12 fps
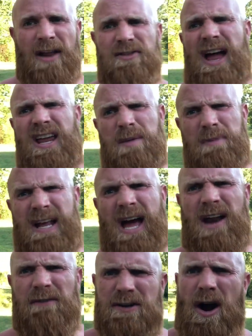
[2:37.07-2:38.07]
I think it'd be
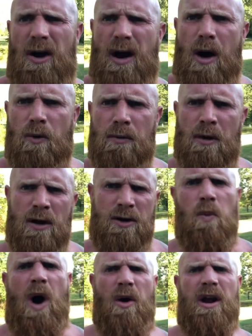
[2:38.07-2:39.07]
kind of a turn on
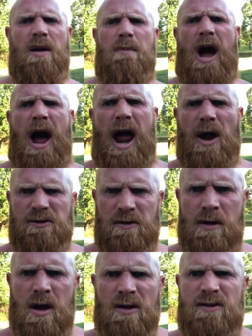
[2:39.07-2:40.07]
to walk into my house
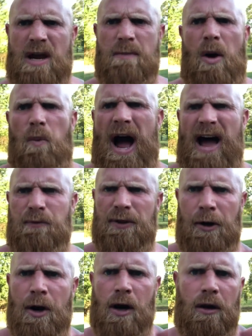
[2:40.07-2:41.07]
and see my wife
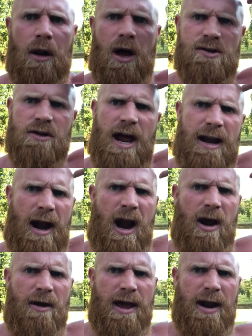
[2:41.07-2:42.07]
with her lunch lady
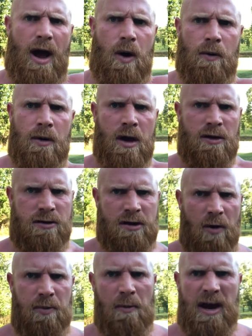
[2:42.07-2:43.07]
hair net on,
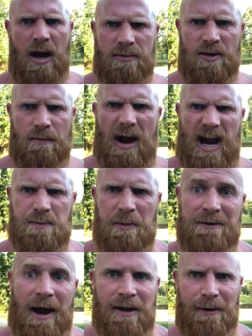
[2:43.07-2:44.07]
scooping me up some mashed
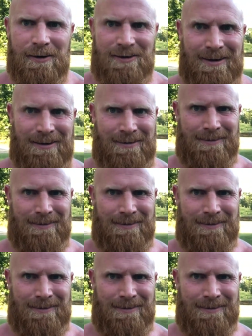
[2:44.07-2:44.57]
potatoes.